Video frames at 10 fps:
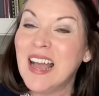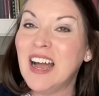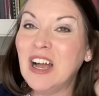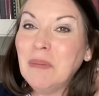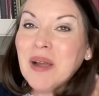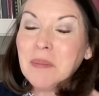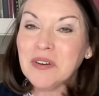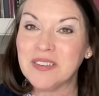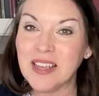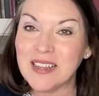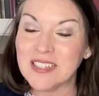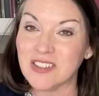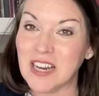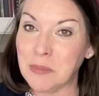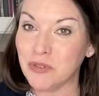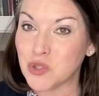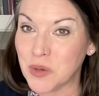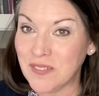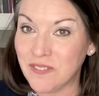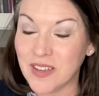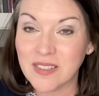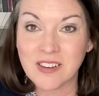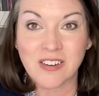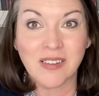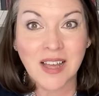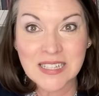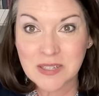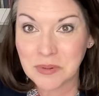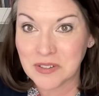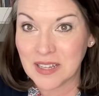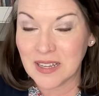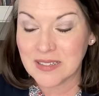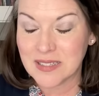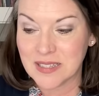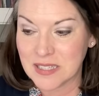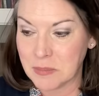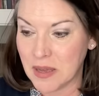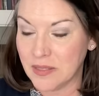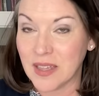uh, my birthday is on April twenty-fifth. There are lots of birthdays this month.